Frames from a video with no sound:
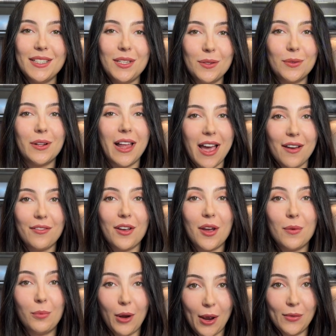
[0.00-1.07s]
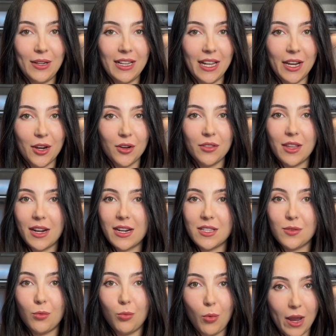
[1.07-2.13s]
you will have a brownie layer that
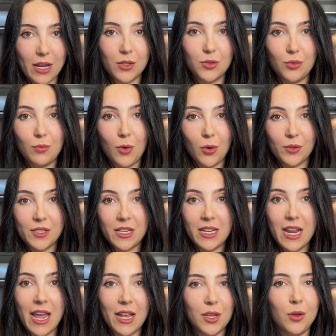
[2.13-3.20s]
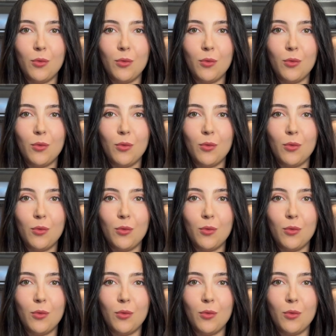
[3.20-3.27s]
is way too molten and